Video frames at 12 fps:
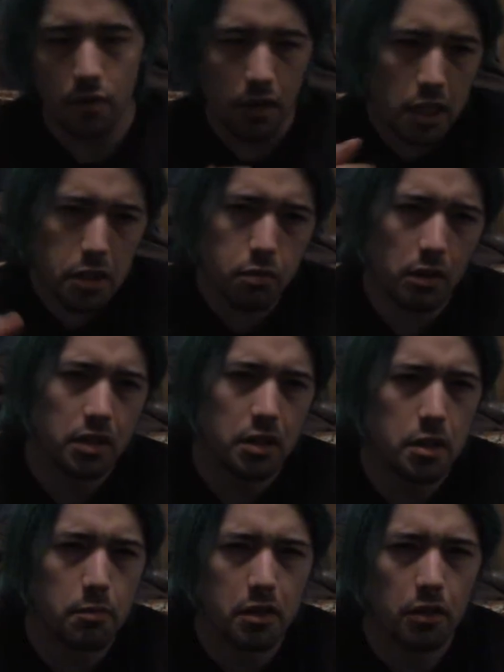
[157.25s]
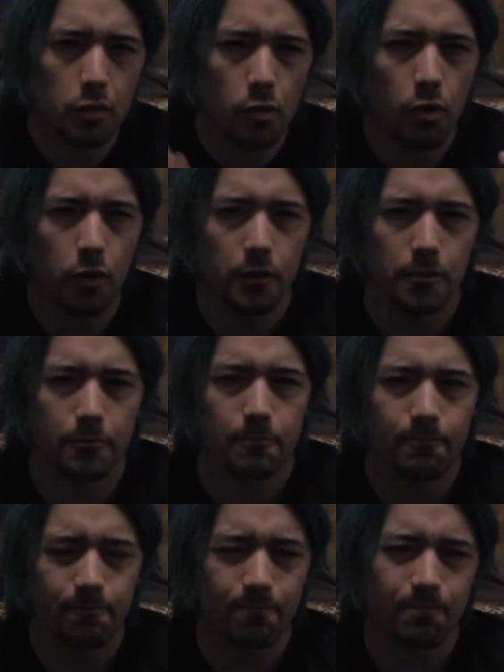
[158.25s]
This one just seems a little more
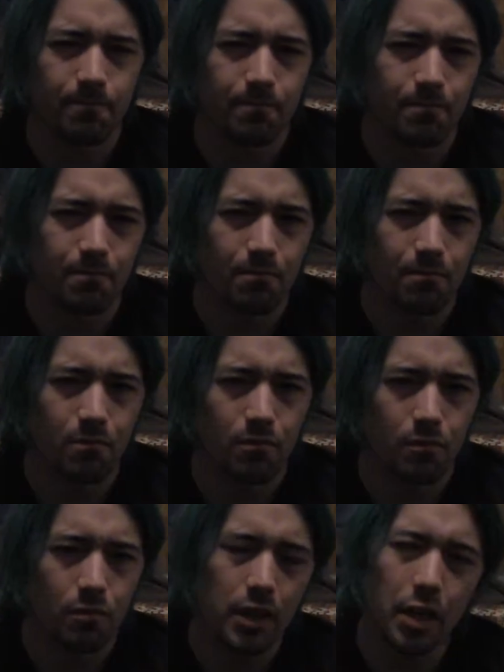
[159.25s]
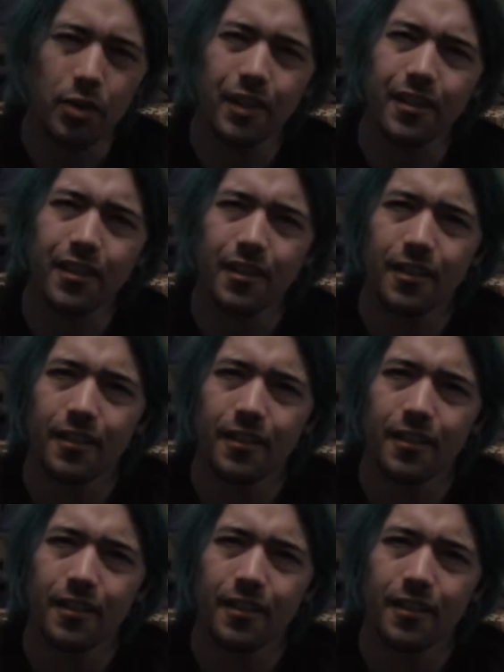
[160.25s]
rounded?